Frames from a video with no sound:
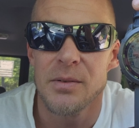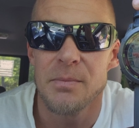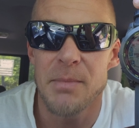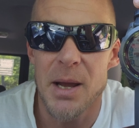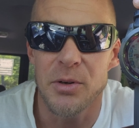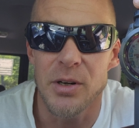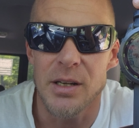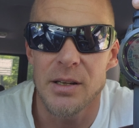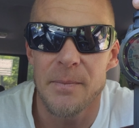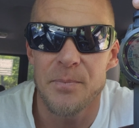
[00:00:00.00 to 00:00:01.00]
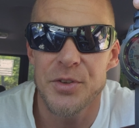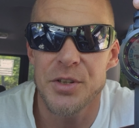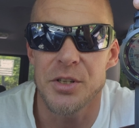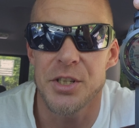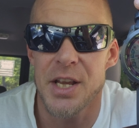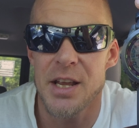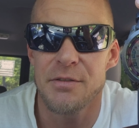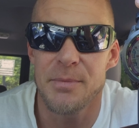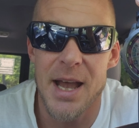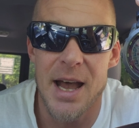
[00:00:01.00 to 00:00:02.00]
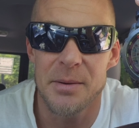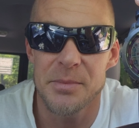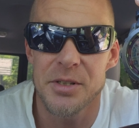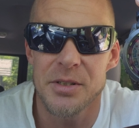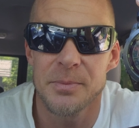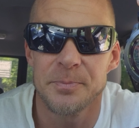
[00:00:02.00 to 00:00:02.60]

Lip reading: memory to save maps